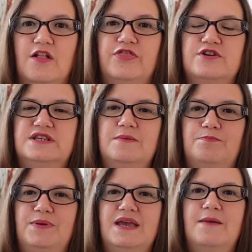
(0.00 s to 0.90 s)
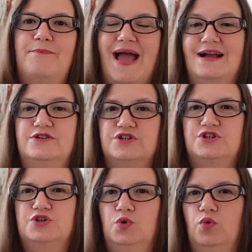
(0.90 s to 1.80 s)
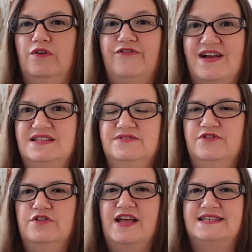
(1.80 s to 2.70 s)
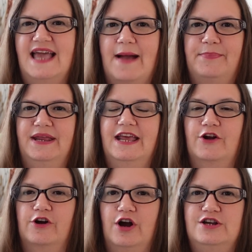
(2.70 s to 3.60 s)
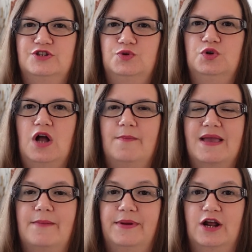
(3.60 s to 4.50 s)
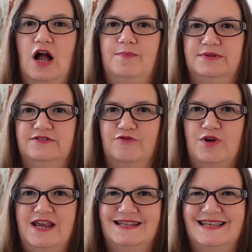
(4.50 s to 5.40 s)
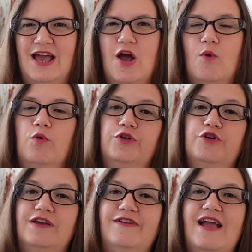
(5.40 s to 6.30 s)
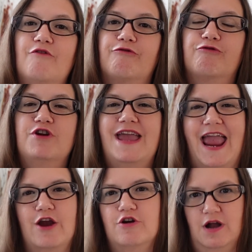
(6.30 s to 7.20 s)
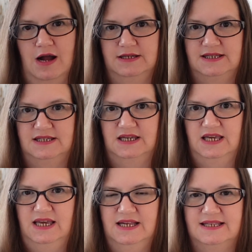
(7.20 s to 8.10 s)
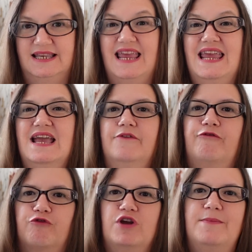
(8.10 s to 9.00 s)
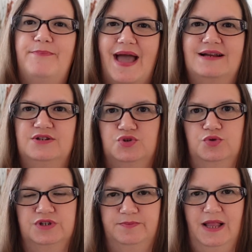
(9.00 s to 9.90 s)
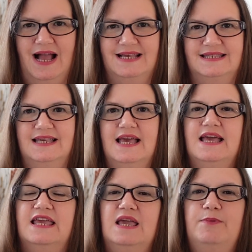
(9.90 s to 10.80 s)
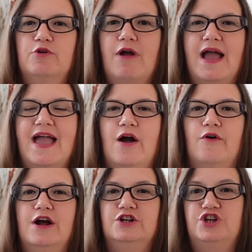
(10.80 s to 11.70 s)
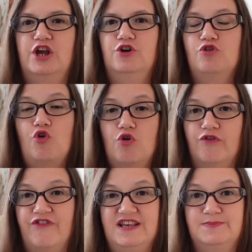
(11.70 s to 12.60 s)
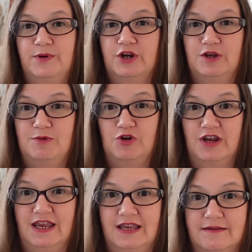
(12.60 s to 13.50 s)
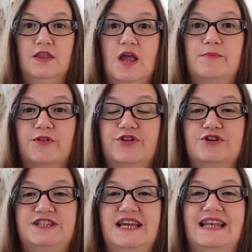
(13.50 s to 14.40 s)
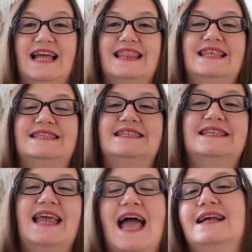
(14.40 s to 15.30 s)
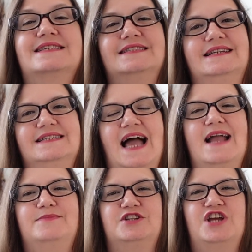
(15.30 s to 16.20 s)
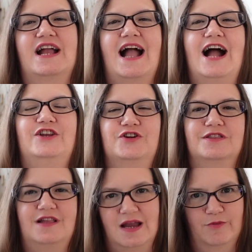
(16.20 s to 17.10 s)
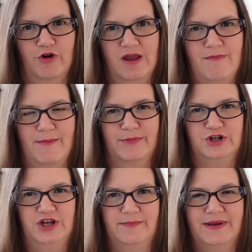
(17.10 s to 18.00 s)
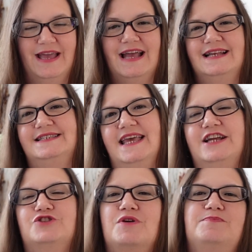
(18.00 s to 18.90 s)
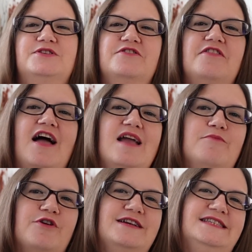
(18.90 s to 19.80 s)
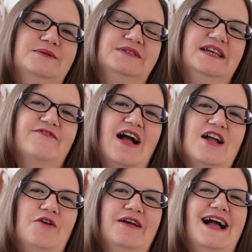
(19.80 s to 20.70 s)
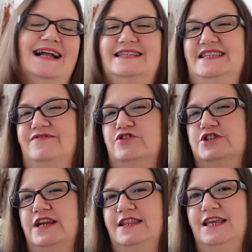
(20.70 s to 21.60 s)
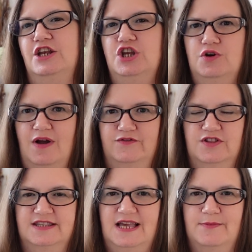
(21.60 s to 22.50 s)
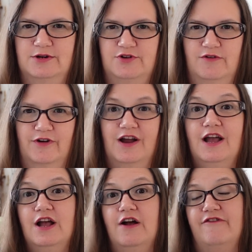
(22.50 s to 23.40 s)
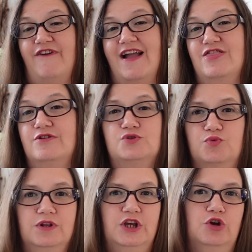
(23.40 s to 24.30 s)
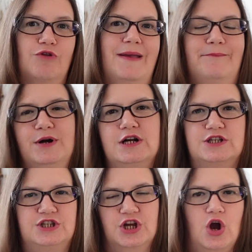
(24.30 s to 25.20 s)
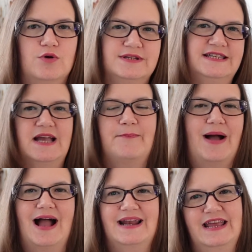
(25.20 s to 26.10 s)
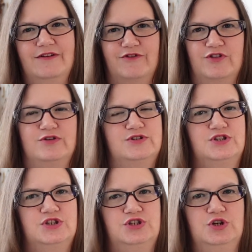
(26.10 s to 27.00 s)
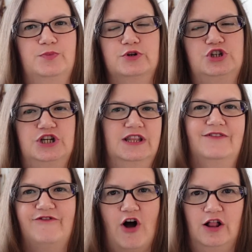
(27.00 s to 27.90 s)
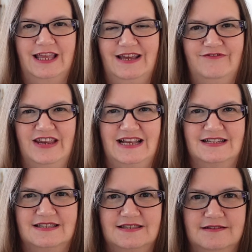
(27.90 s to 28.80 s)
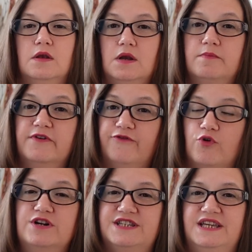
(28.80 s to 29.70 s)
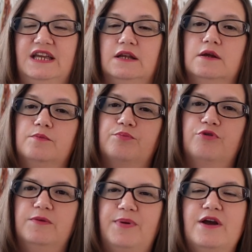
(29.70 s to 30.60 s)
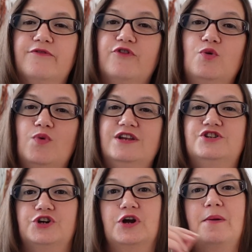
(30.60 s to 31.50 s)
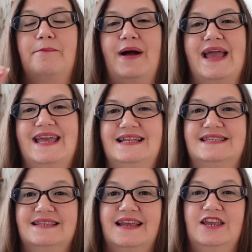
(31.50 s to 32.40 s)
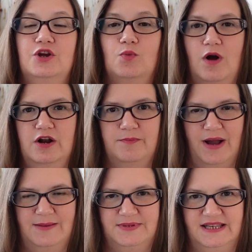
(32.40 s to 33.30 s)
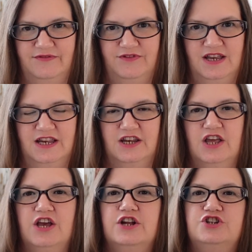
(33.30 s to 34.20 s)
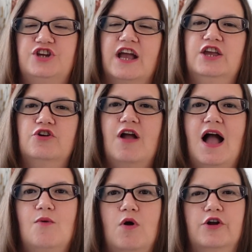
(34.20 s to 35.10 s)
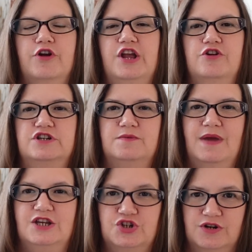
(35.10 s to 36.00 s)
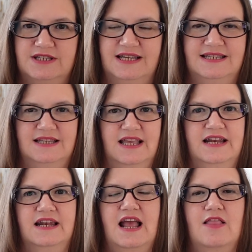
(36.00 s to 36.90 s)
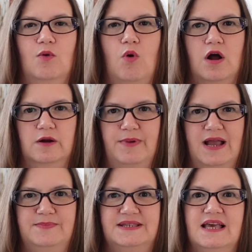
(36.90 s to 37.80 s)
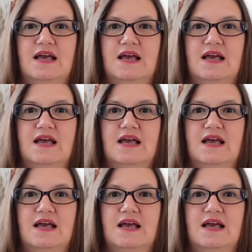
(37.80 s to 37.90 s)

there's a big back to school festival that's happening in our high school coming up in a couple of weeks, where they're giving out free haircuts to kids and free back to school supplies. Keep your eye out. Check your local Facebook community. Number 13, this is an excellent time to check on your library membership. Take a trip to the library, see what they've got going on, see if there's anything new after the summer's over. Find those really great books to cozy up on in for those super chilly fall evenings. Number 14, prepare for winter by insulating your water pipes if needed. Check your hot water heater to make sure it's insulated and the water pipes.